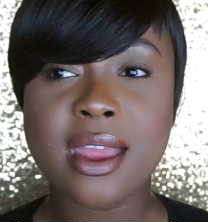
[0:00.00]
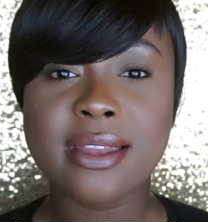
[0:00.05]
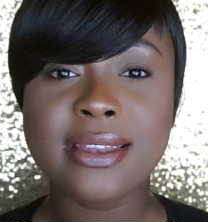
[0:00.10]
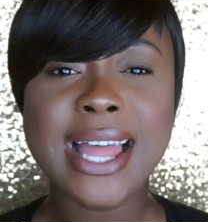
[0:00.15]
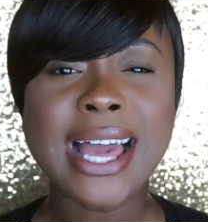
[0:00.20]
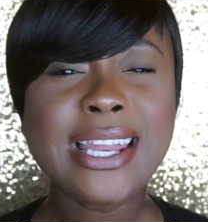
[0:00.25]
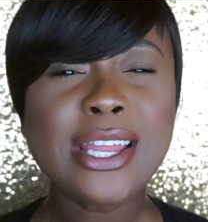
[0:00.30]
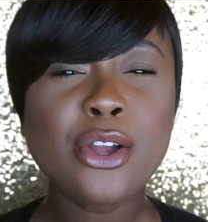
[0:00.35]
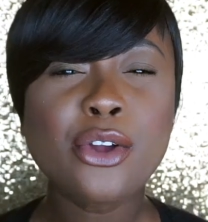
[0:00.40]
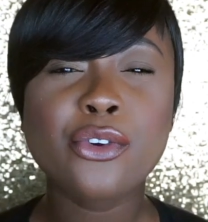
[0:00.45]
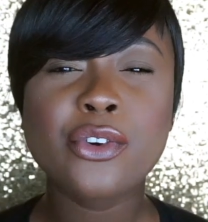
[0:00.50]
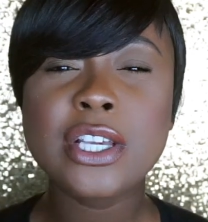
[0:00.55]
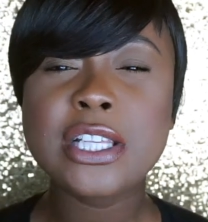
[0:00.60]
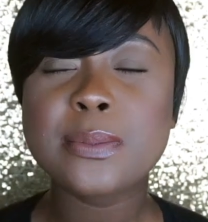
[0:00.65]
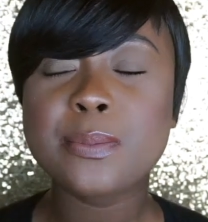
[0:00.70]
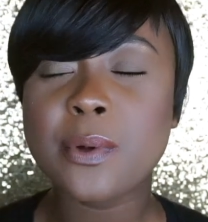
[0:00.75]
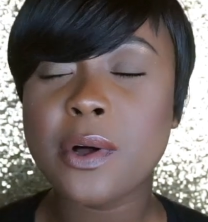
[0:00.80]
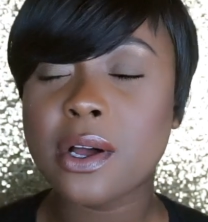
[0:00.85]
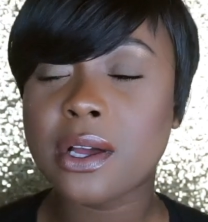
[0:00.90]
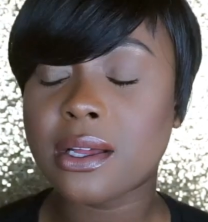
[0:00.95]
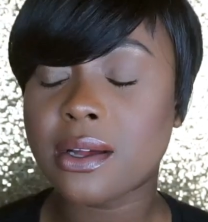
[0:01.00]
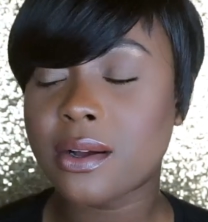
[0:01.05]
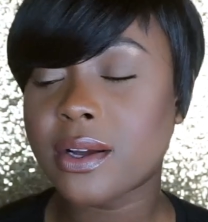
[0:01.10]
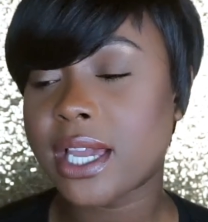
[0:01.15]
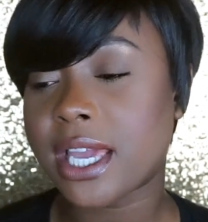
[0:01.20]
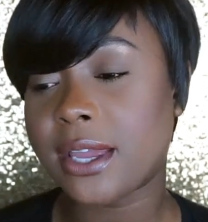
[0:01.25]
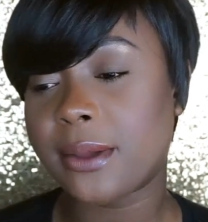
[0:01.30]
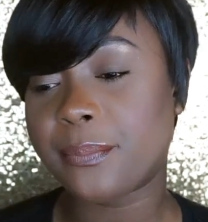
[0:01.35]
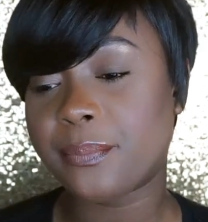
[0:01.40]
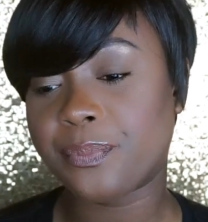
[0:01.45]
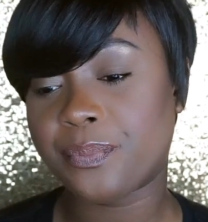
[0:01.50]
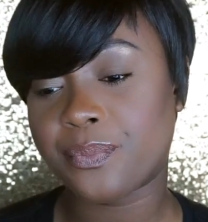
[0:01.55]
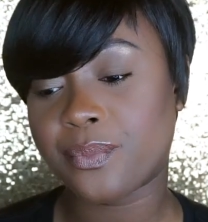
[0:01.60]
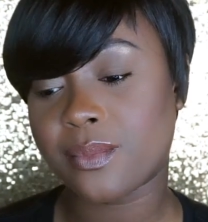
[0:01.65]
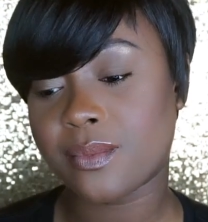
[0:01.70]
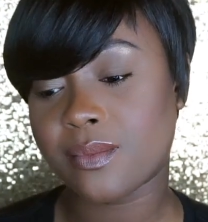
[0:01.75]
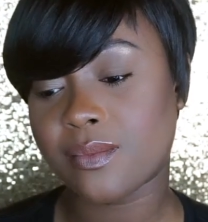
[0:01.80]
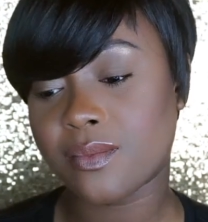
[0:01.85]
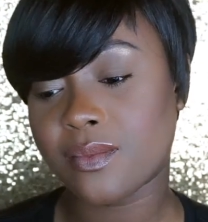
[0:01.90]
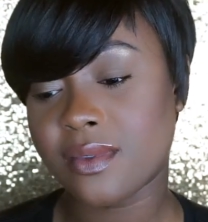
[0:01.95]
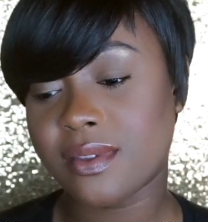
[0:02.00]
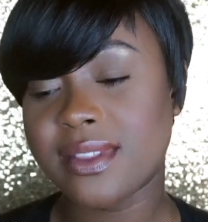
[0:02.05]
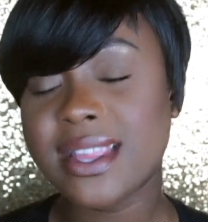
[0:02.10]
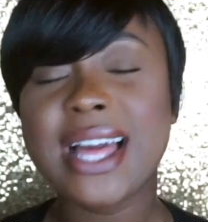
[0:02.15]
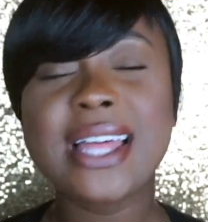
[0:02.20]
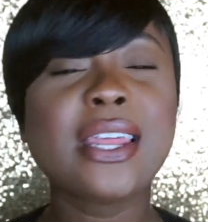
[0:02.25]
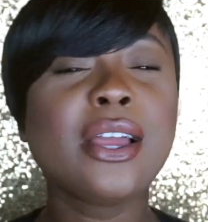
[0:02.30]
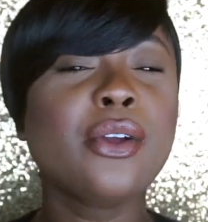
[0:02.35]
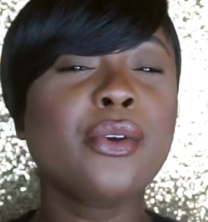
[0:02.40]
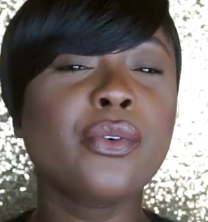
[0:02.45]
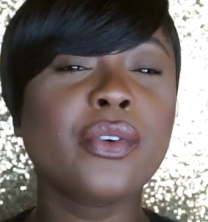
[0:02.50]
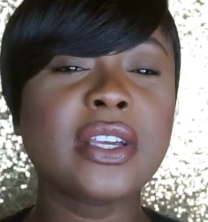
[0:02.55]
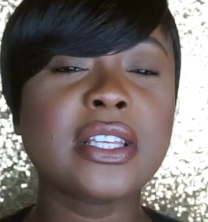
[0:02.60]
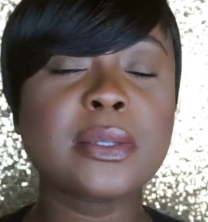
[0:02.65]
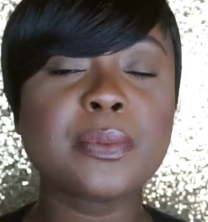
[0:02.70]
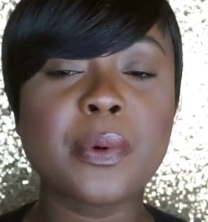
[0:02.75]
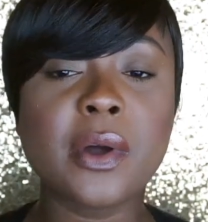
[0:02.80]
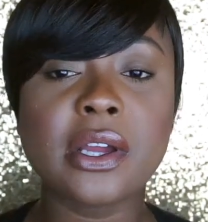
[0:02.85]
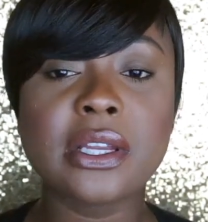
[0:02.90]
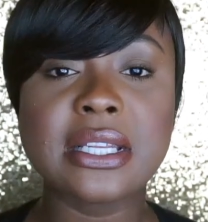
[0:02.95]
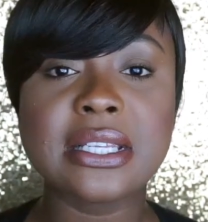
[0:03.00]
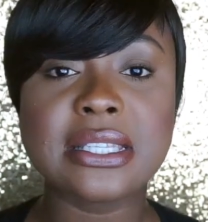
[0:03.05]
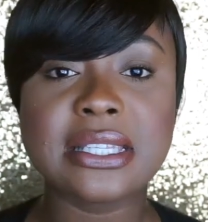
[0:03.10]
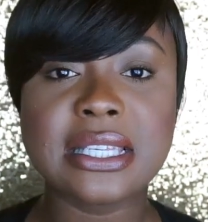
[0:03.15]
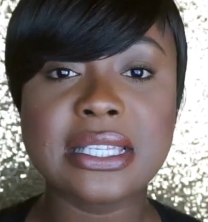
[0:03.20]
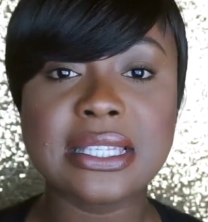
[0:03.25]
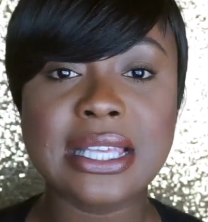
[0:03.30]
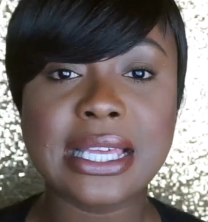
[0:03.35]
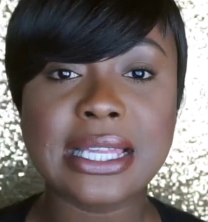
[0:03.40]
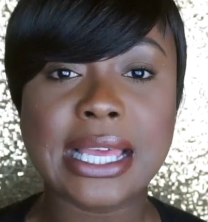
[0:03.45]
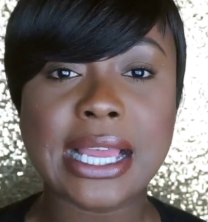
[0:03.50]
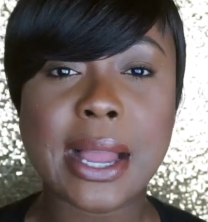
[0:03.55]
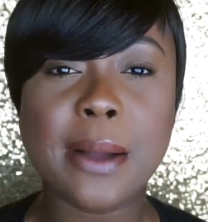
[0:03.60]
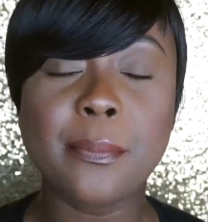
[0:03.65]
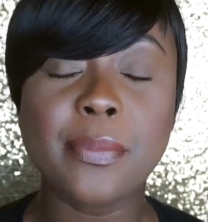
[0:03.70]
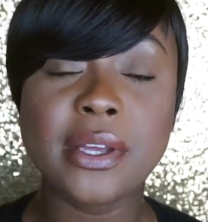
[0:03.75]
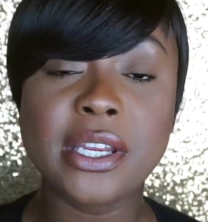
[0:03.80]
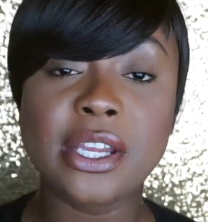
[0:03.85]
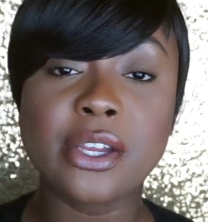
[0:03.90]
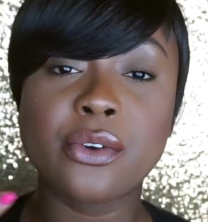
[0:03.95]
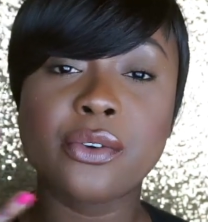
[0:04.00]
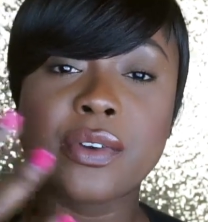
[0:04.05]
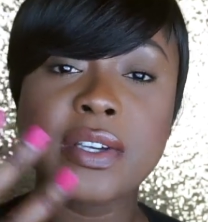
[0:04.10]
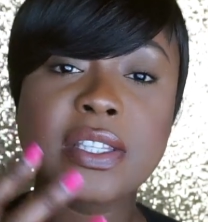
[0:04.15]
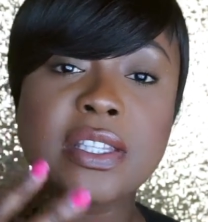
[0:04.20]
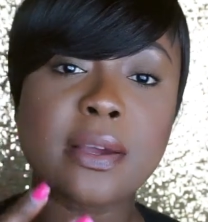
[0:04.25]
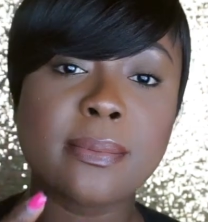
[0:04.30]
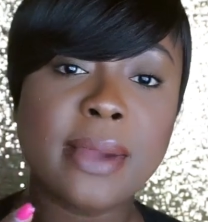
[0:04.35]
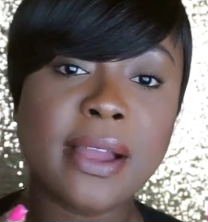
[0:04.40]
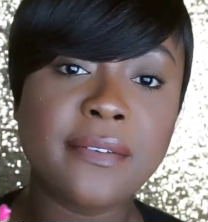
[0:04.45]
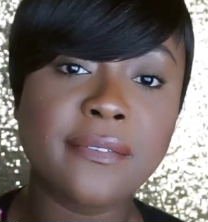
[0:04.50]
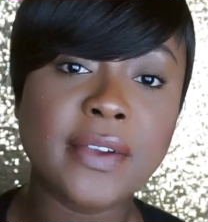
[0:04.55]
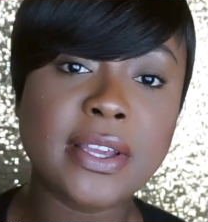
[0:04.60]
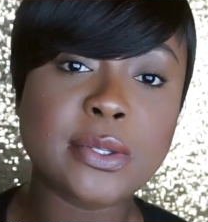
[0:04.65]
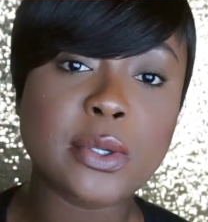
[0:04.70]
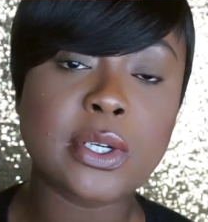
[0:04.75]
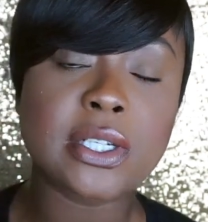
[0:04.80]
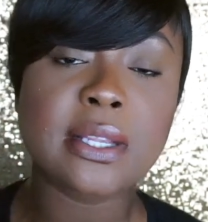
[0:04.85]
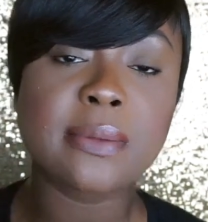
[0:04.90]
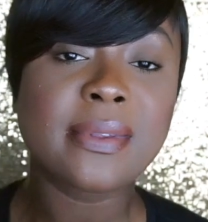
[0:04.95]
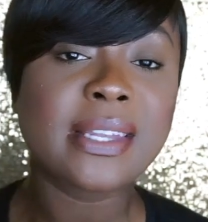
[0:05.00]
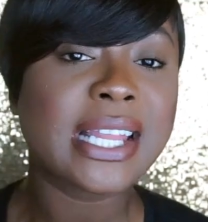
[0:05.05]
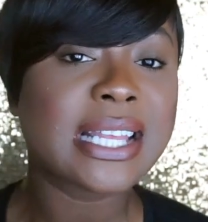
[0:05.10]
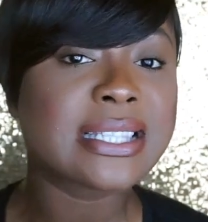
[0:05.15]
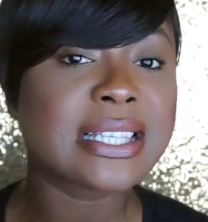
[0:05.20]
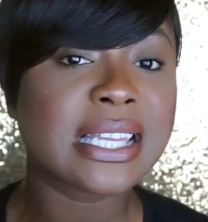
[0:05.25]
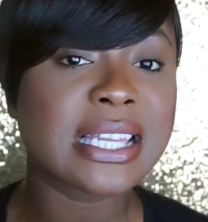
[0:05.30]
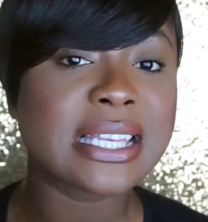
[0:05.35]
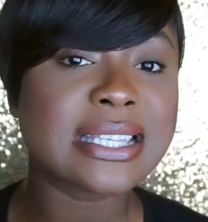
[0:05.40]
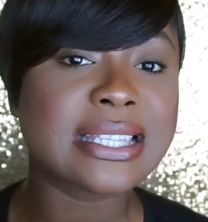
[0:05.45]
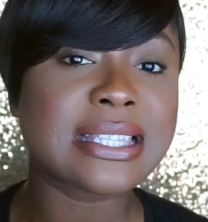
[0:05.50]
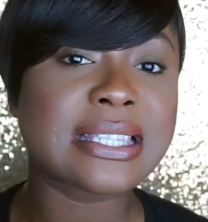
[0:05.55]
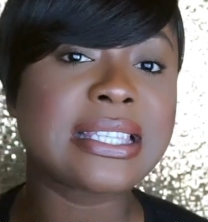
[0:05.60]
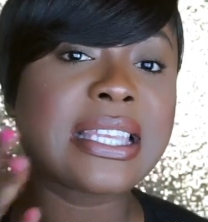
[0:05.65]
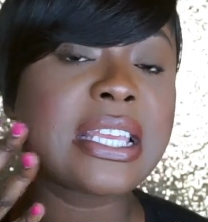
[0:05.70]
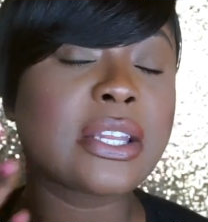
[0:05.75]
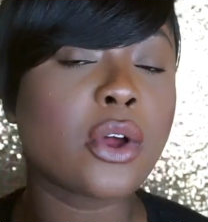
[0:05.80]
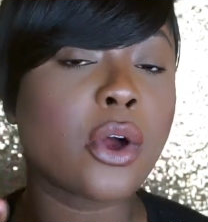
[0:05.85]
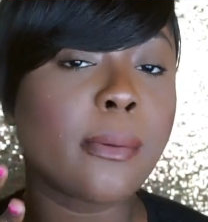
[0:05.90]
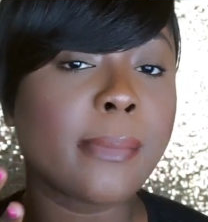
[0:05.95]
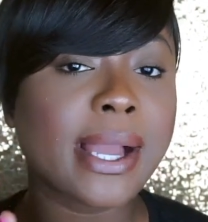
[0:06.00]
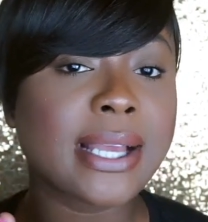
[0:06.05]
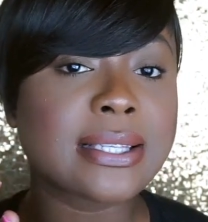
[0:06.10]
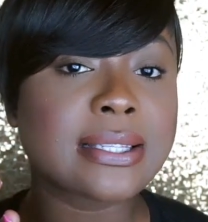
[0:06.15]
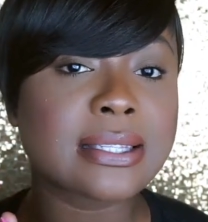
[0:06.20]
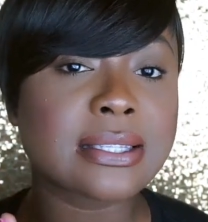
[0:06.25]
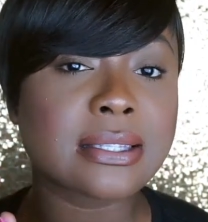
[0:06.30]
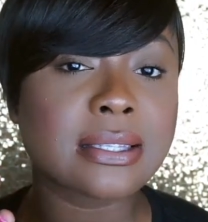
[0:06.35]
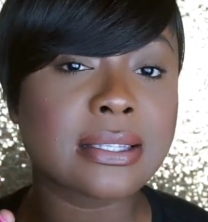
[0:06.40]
Not a grease ball, okay, not a grease ball in the sense that like I'm putting grease on my face or something that's gonna sit on my